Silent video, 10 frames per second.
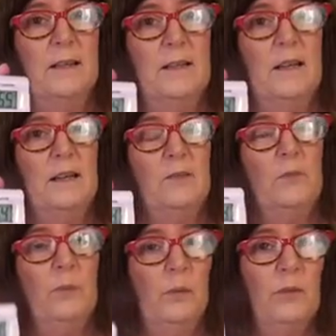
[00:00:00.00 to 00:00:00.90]
says he doesn't
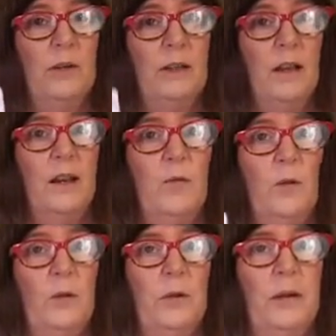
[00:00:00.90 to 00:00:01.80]
remember a day
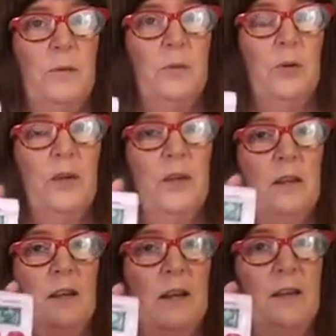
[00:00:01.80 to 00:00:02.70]
growing up
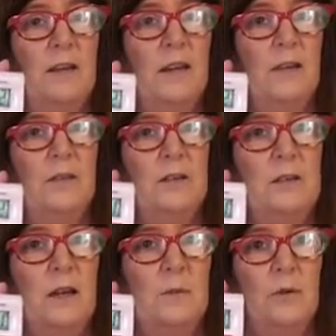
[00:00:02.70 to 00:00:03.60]
that I didn't have this
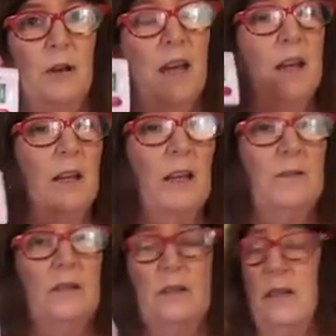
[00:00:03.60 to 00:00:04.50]
timer, and I
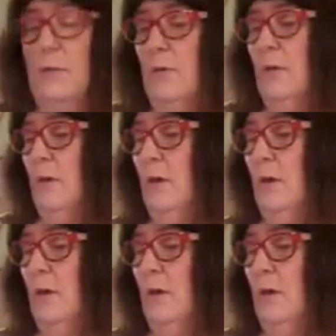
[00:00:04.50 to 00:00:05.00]
love this timer.